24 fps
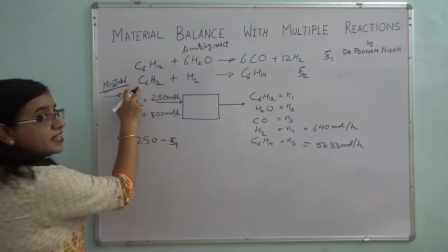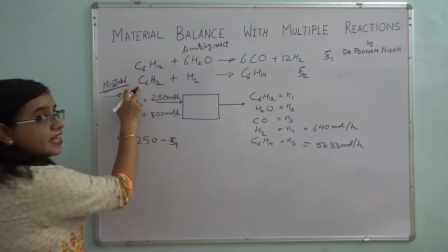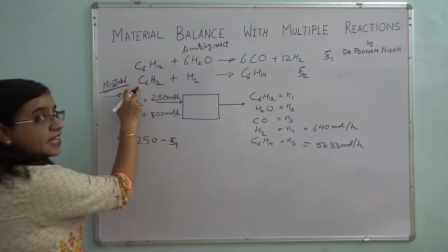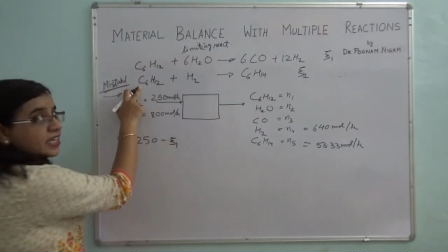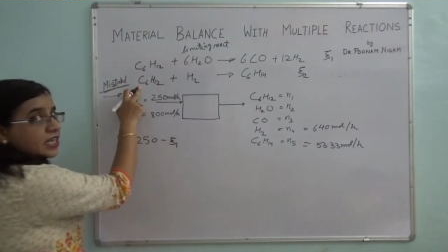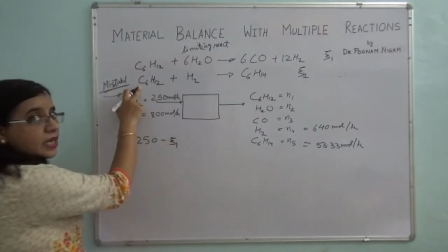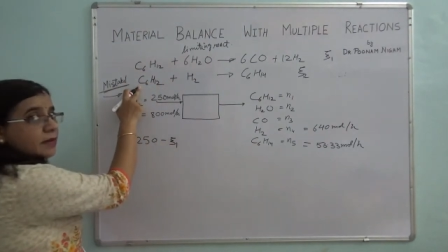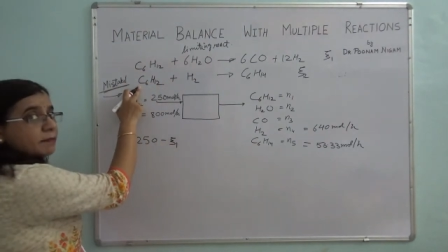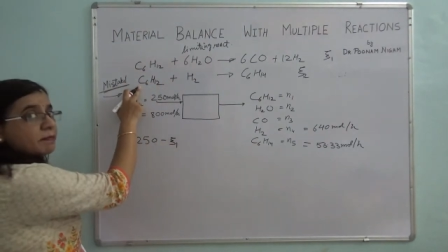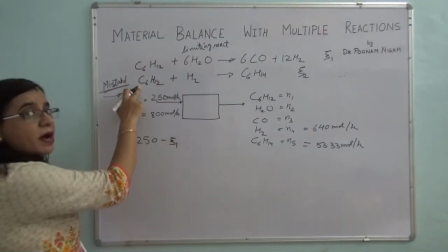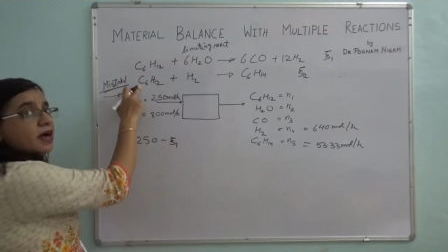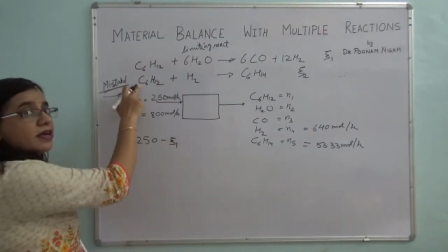
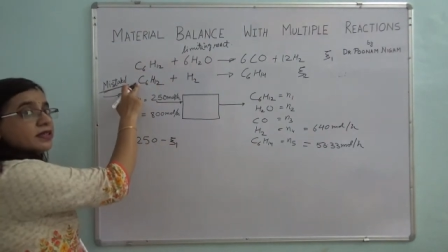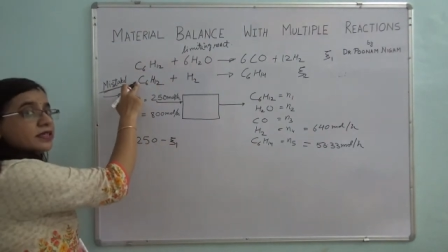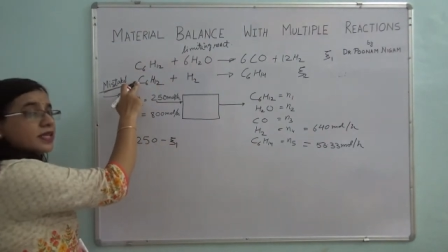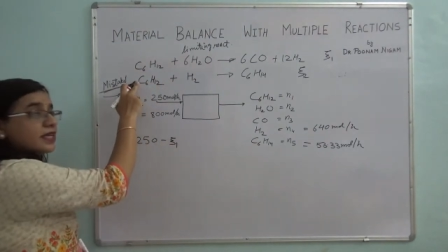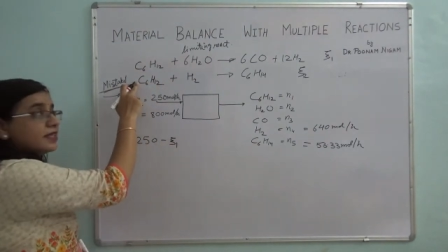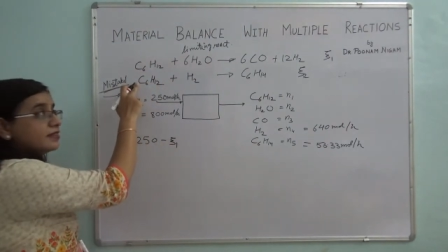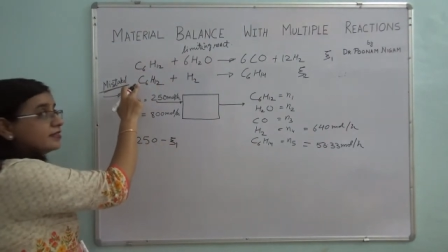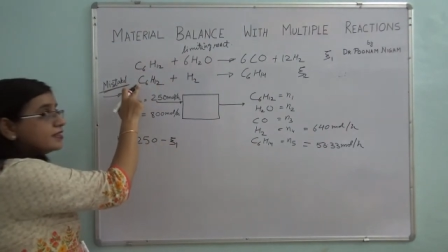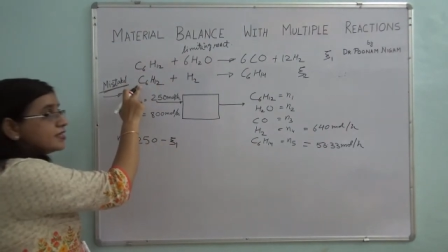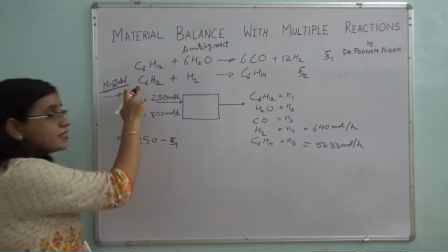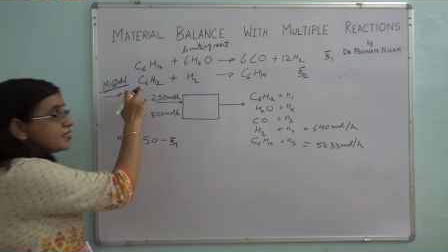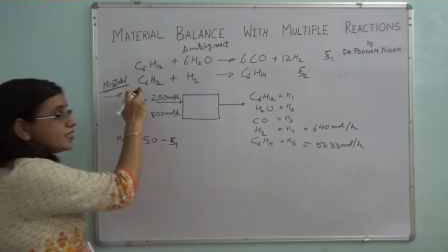taking part
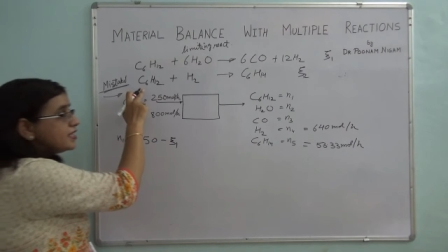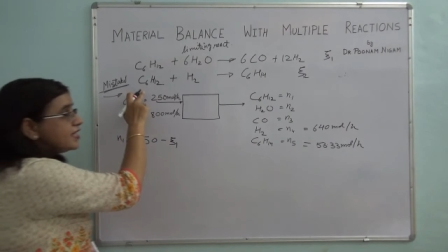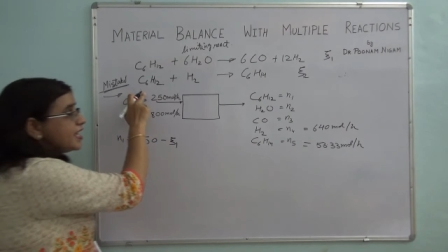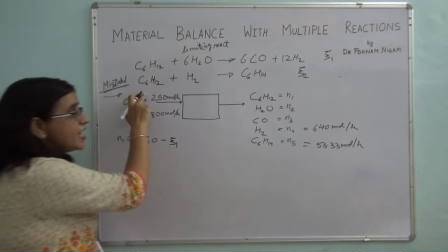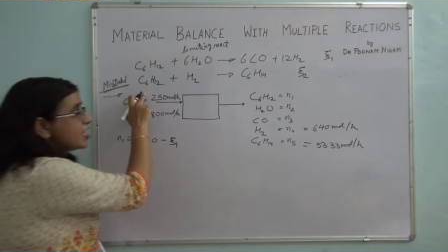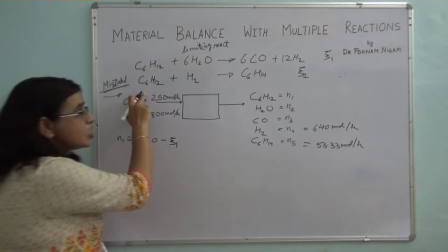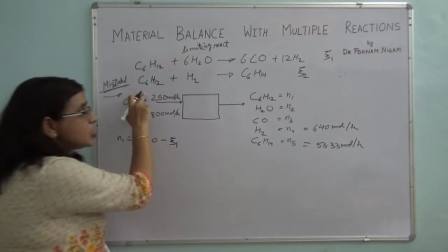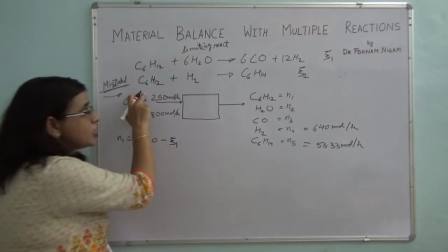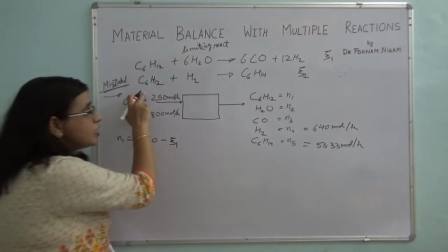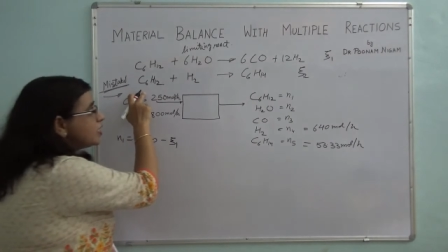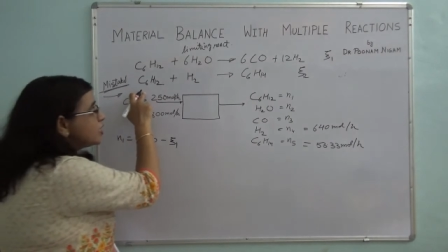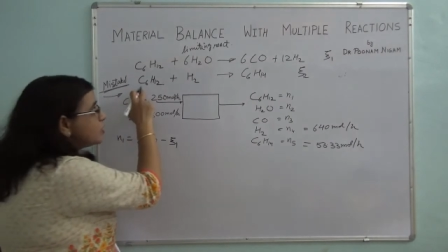in this
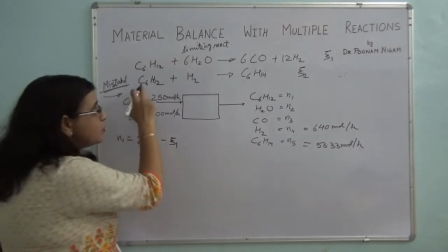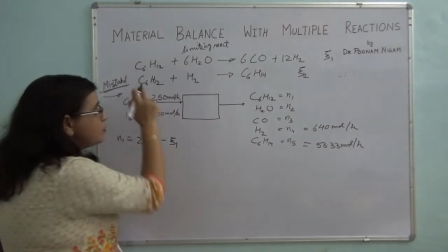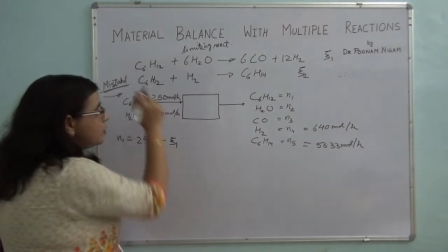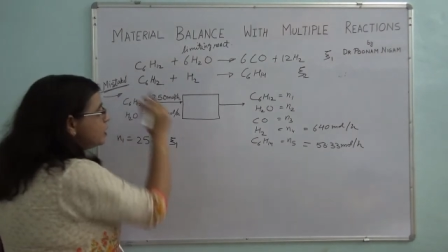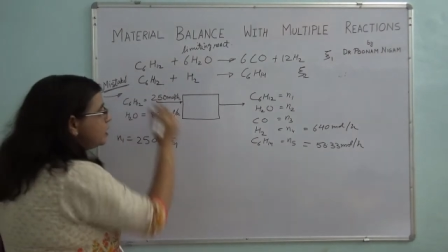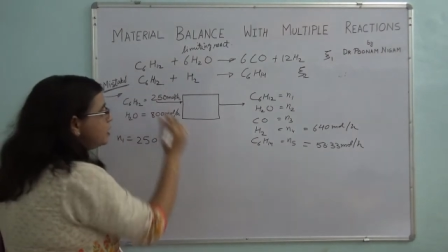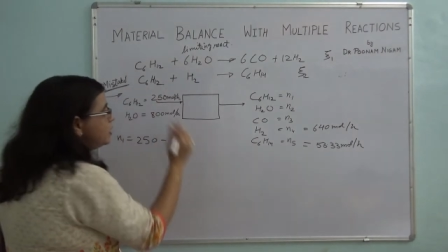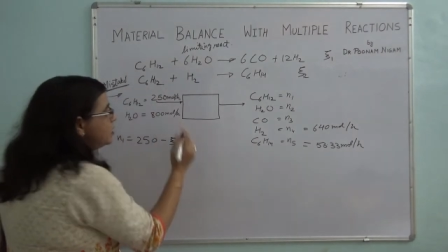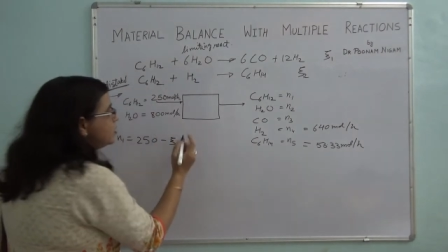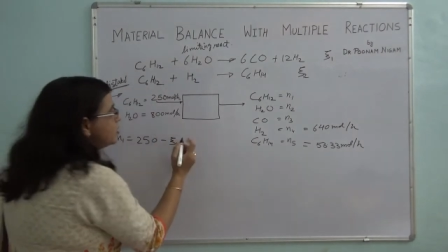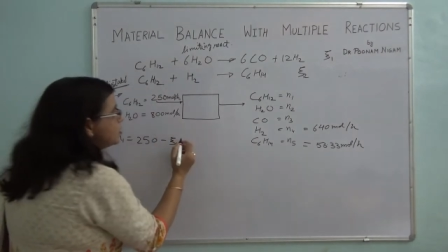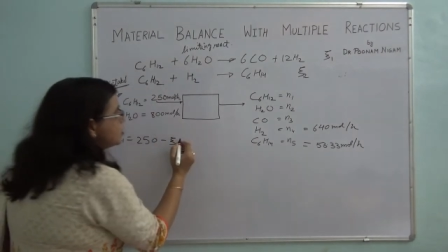reaction as
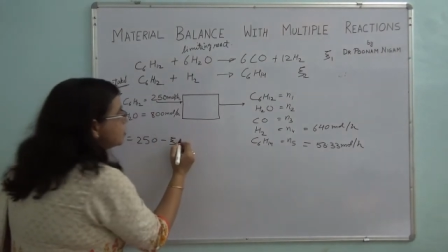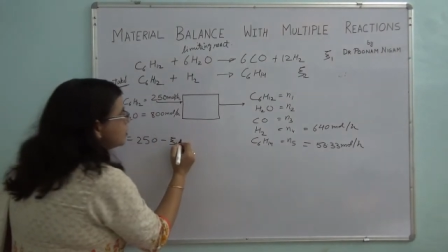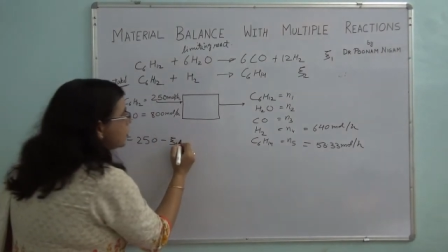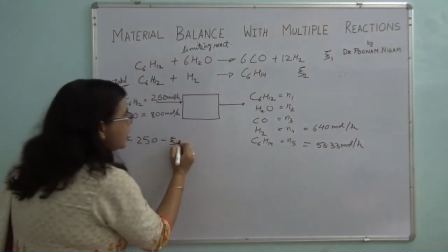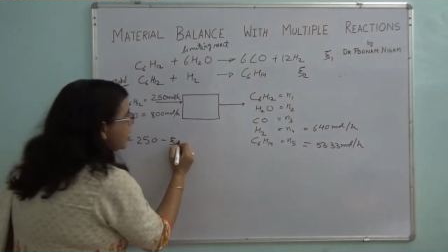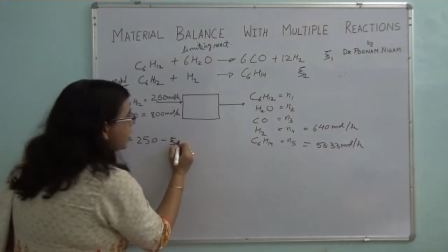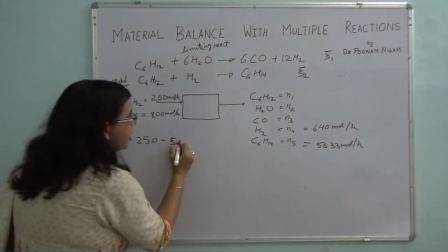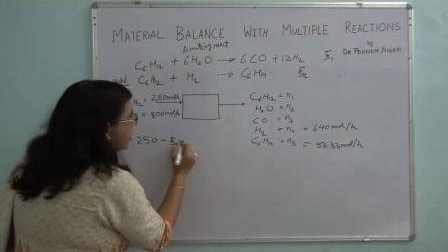well, so I